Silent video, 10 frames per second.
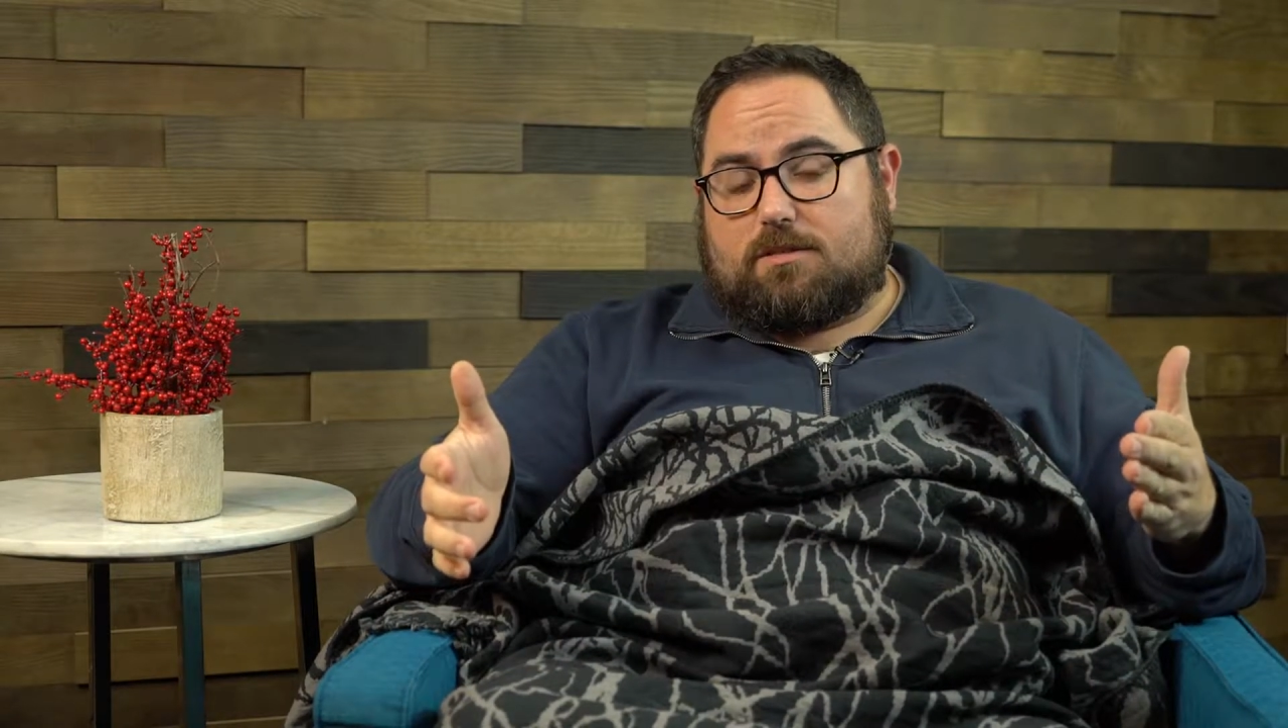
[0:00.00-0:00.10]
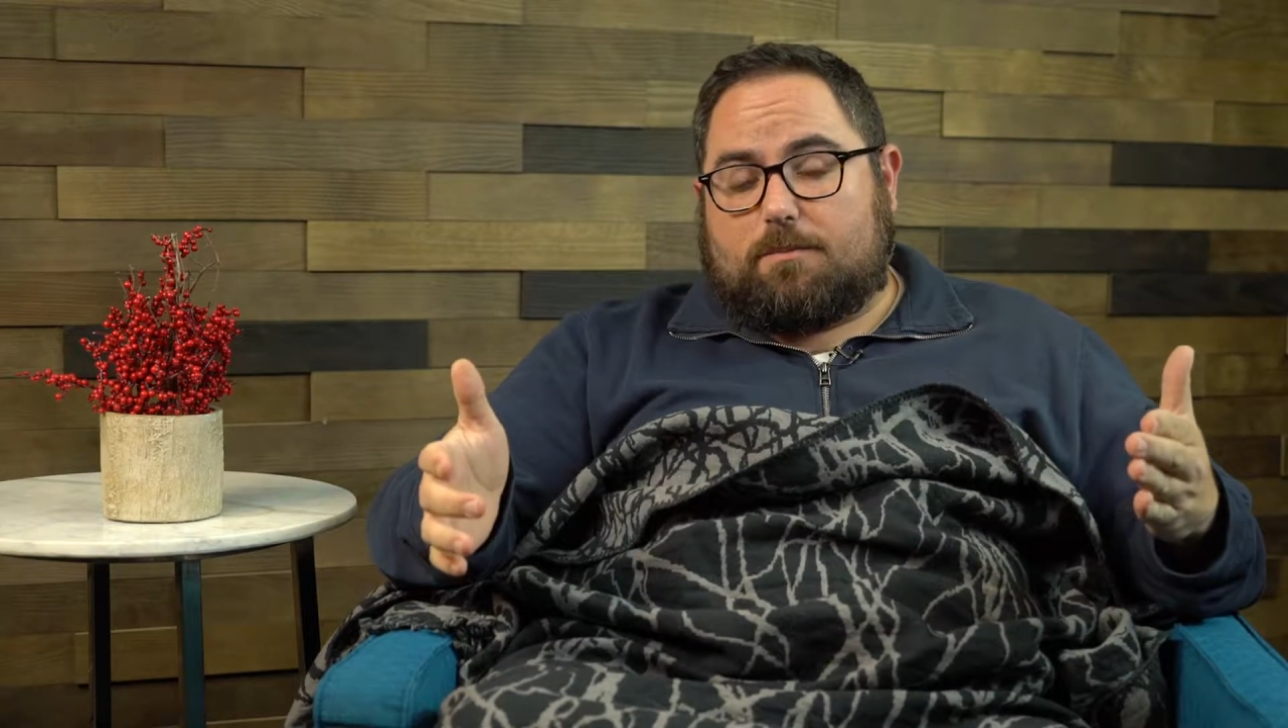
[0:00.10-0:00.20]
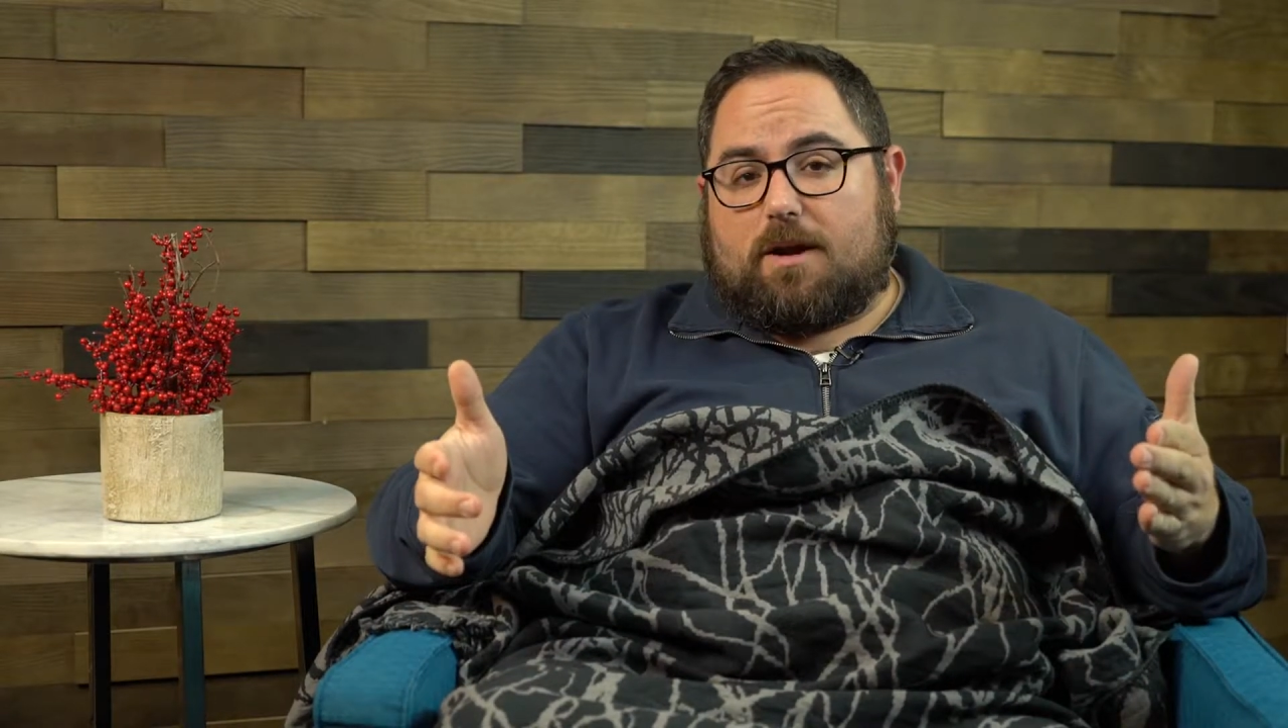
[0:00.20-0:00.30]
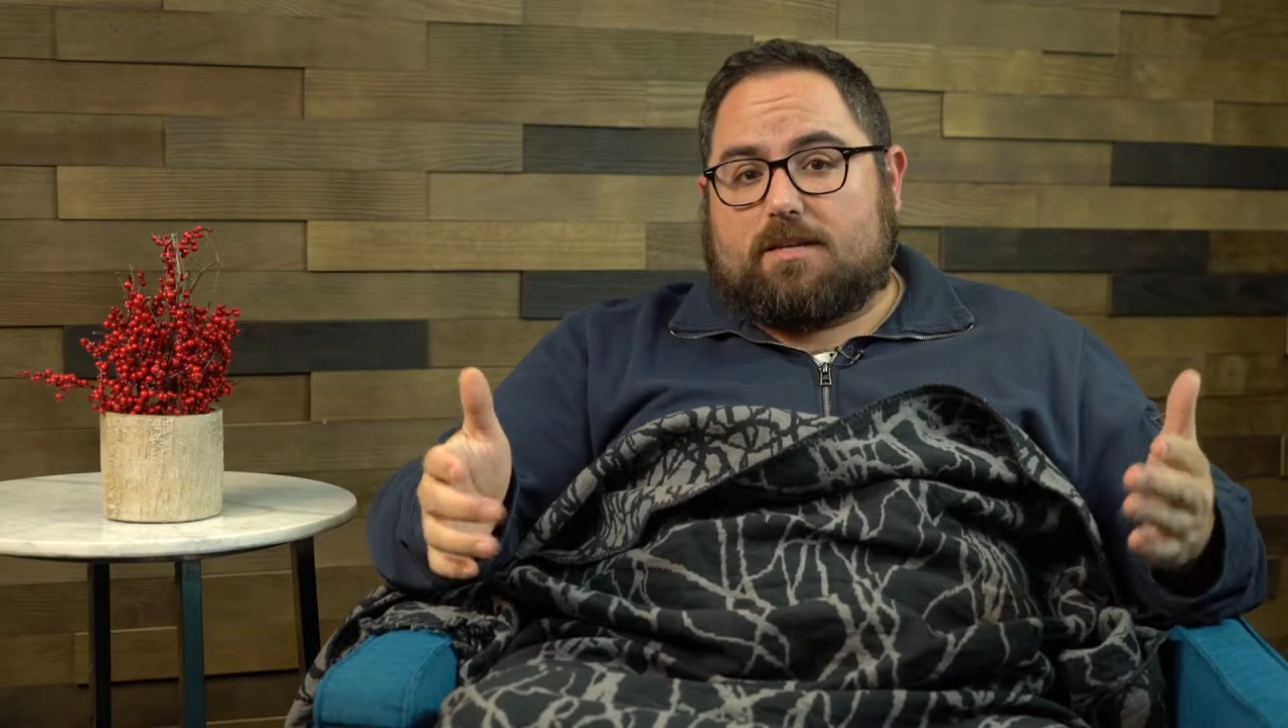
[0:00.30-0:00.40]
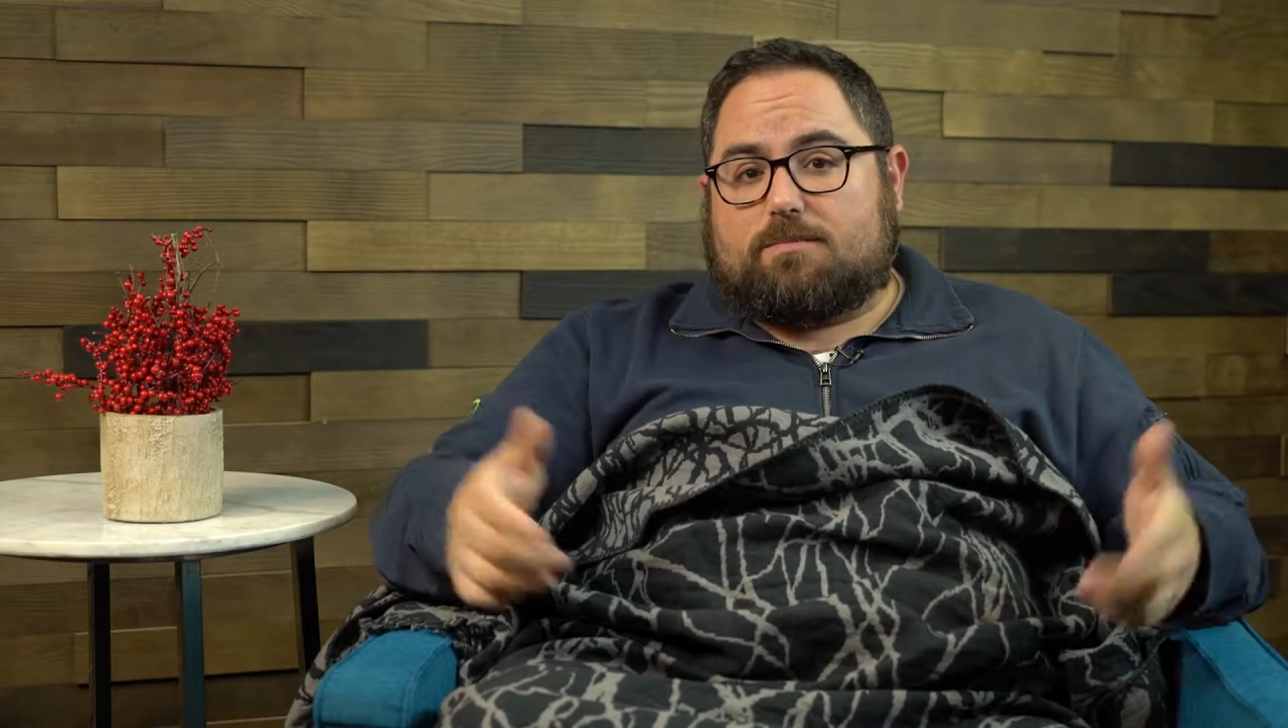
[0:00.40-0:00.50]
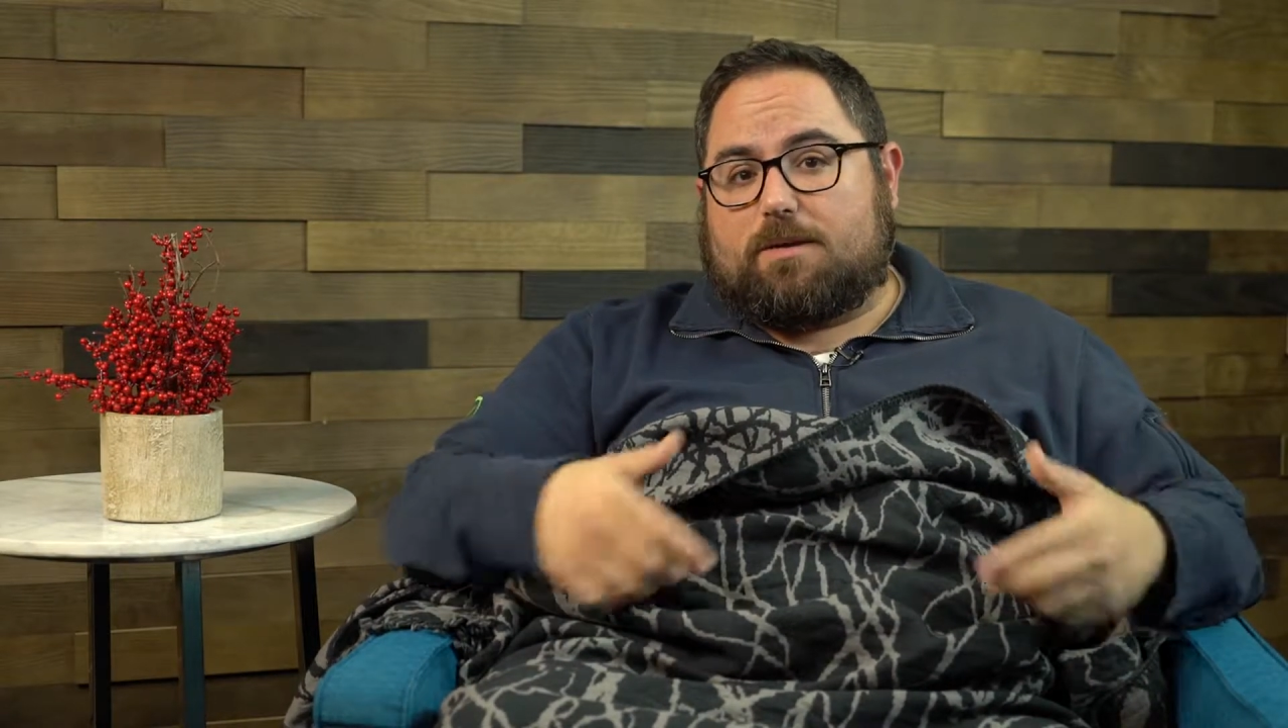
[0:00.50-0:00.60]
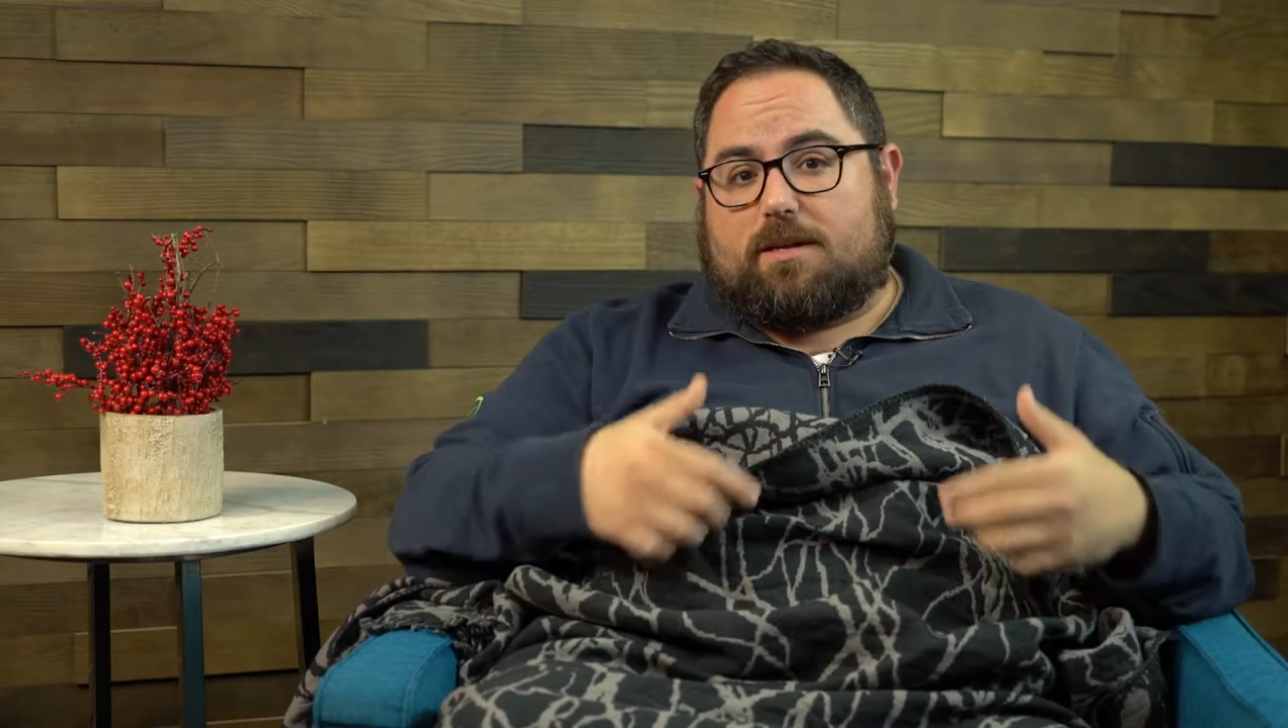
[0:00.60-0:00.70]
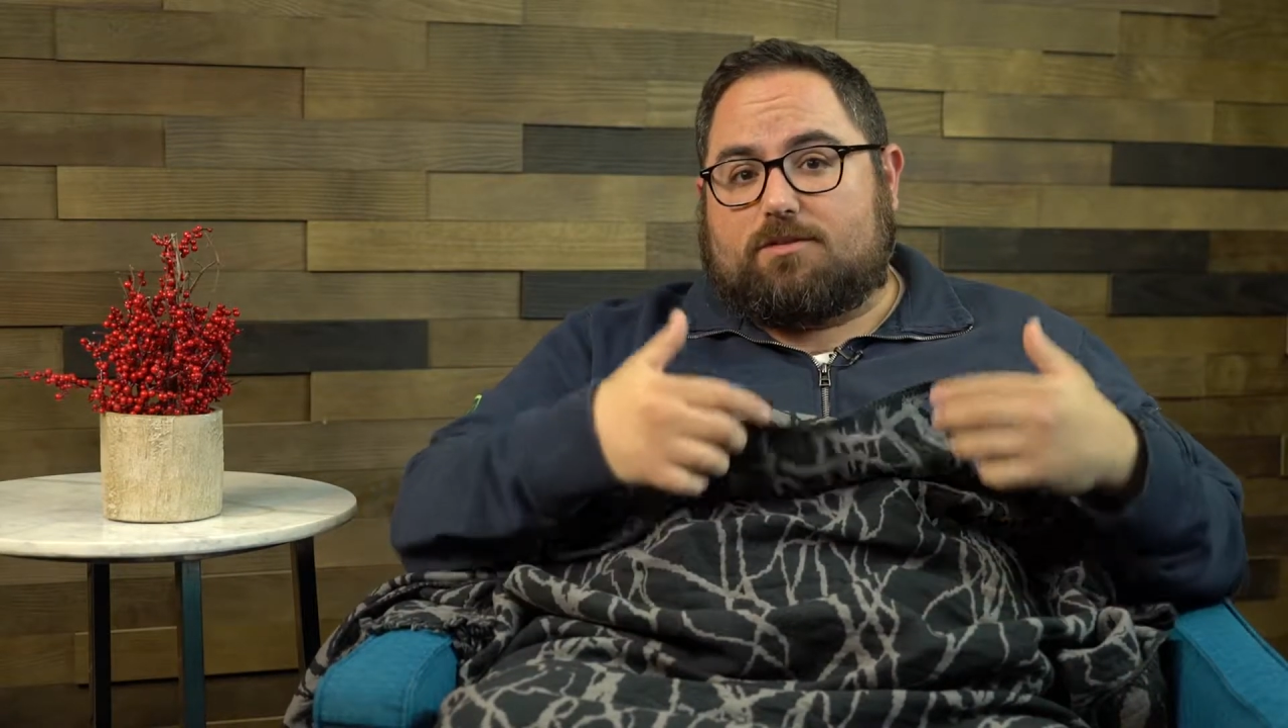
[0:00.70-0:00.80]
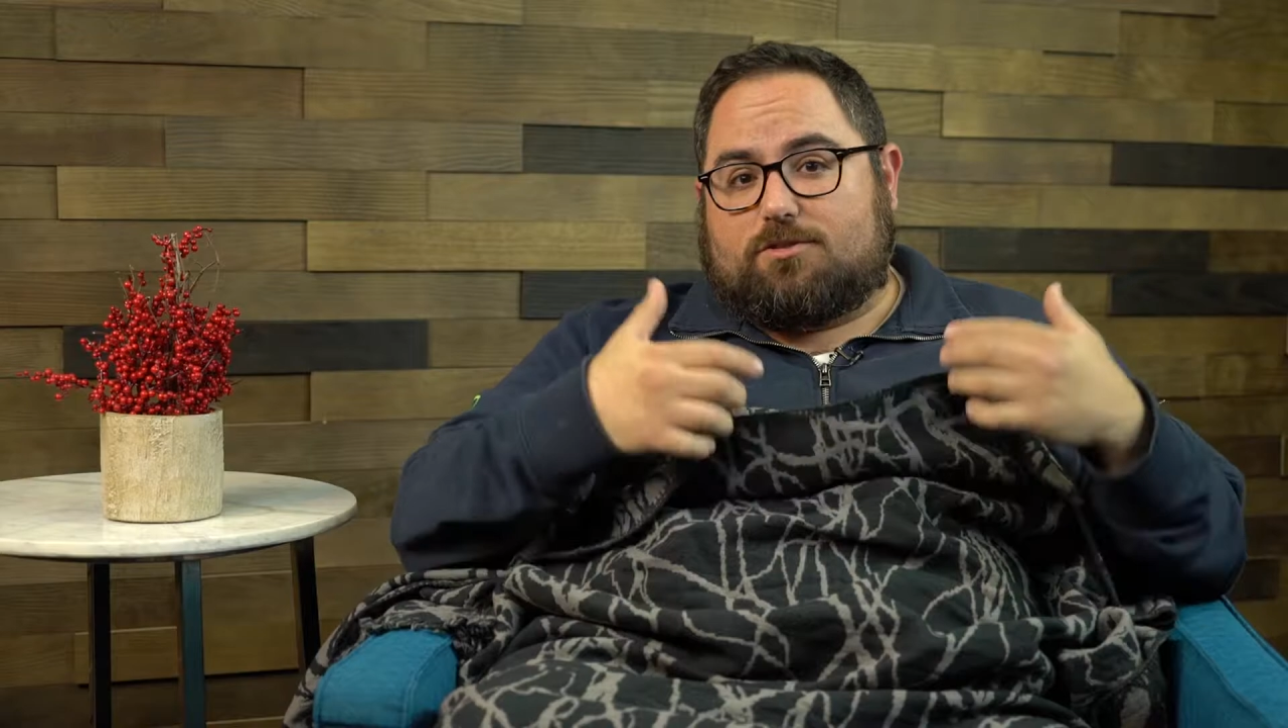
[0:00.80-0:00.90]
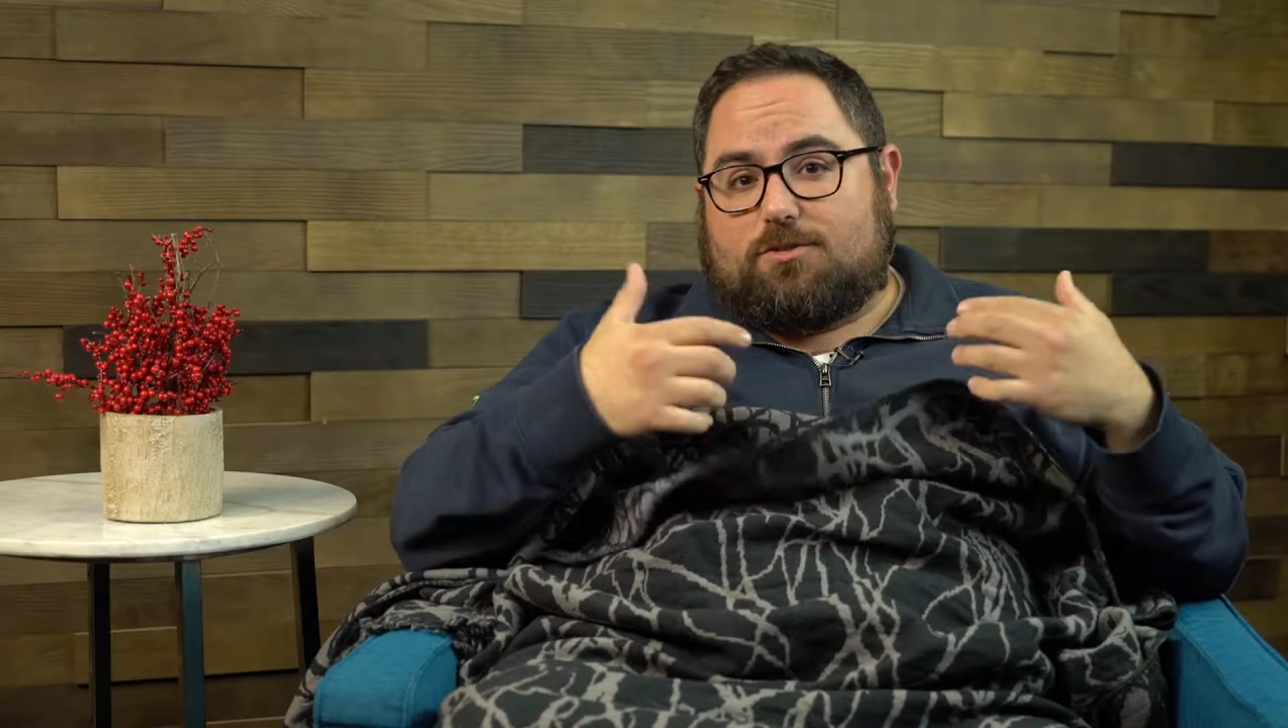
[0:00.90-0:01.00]
surprise
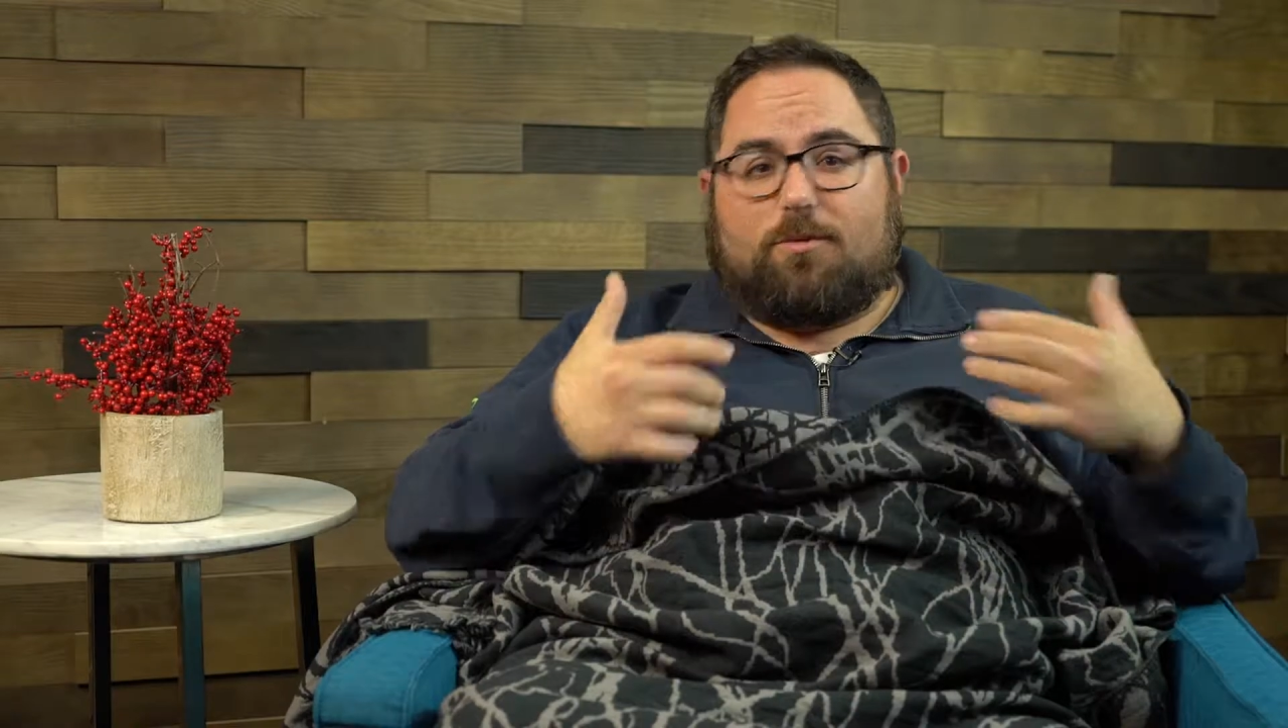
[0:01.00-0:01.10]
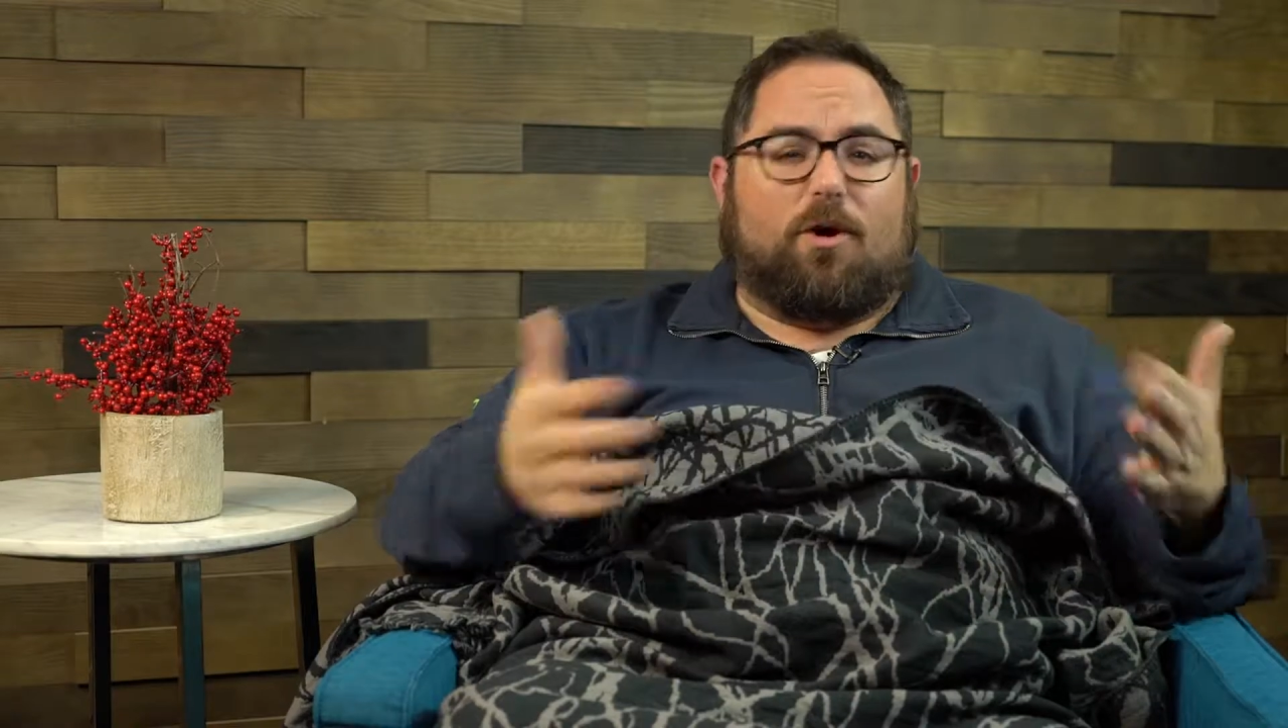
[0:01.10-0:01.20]
because you